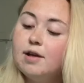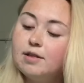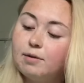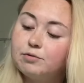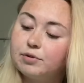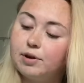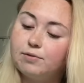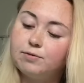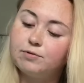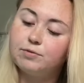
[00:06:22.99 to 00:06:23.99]
That was really
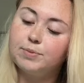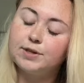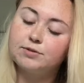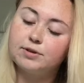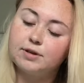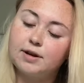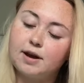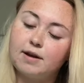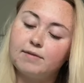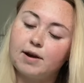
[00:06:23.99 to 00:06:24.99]
helpful to me so I didn't
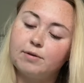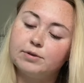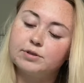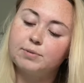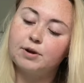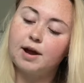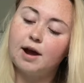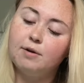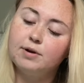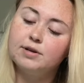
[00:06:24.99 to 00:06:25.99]
have hours upon
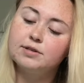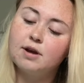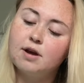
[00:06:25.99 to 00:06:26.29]
hours